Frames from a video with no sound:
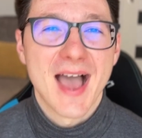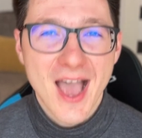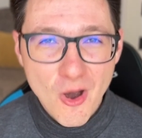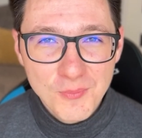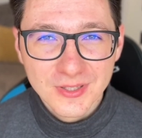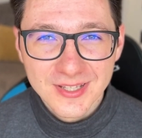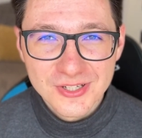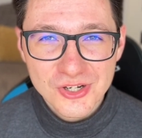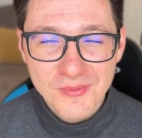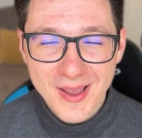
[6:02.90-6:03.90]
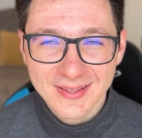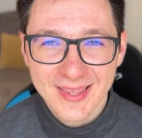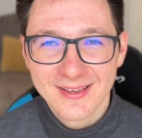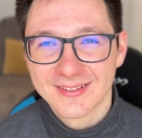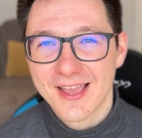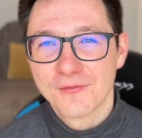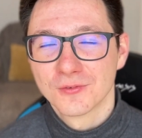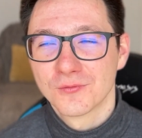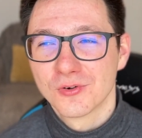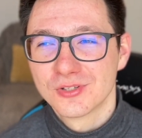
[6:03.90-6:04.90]
I hope you did enjoy my take on iPhone
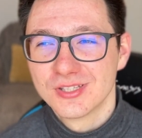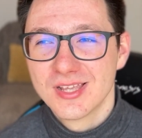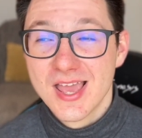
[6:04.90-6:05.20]
14.